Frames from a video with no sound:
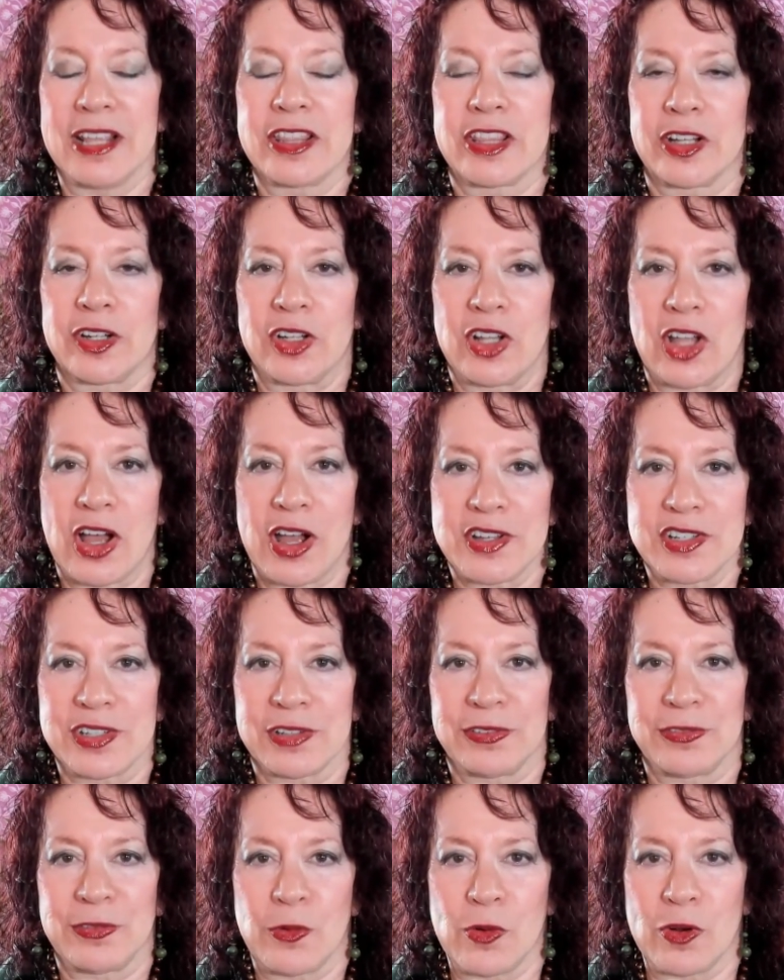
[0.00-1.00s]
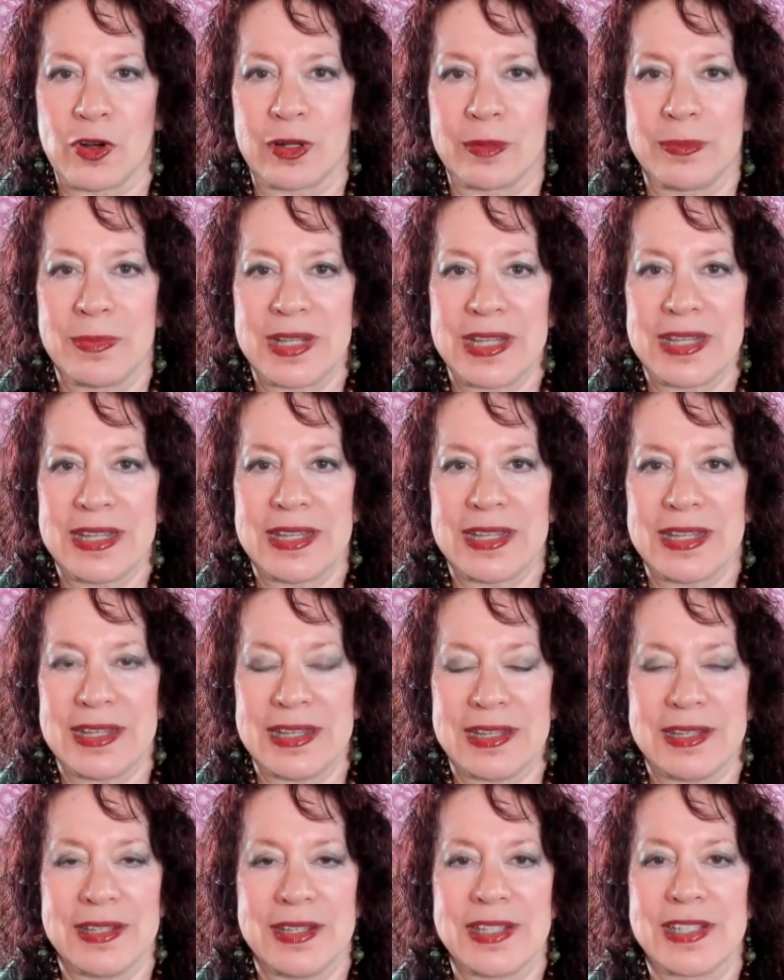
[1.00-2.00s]
the laws of form
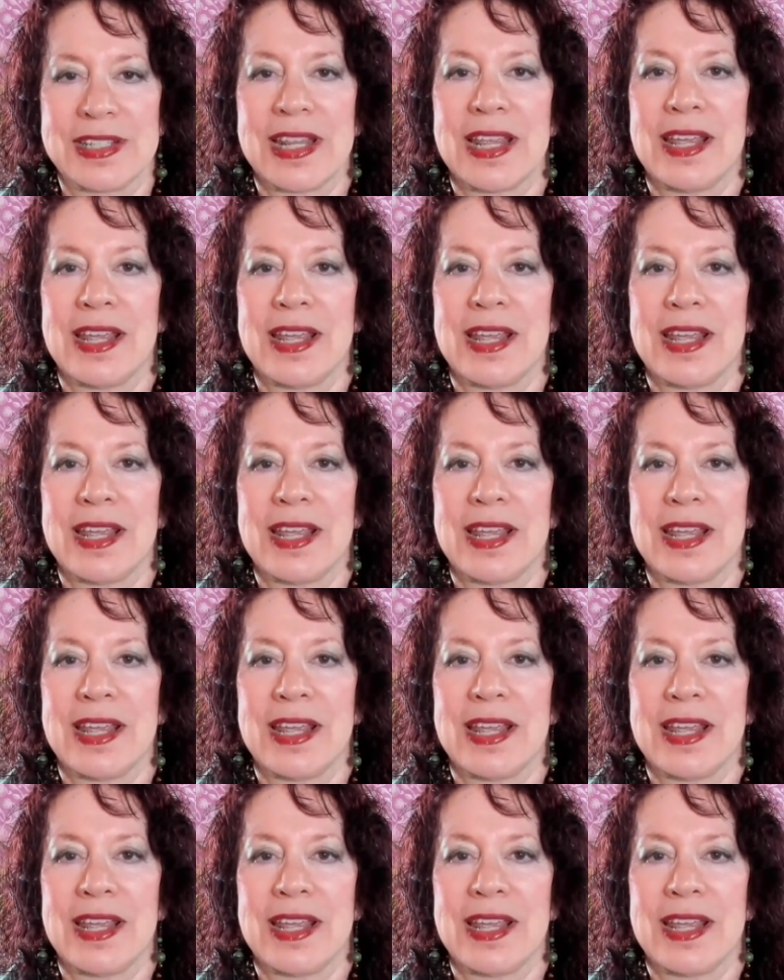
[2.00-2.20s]
is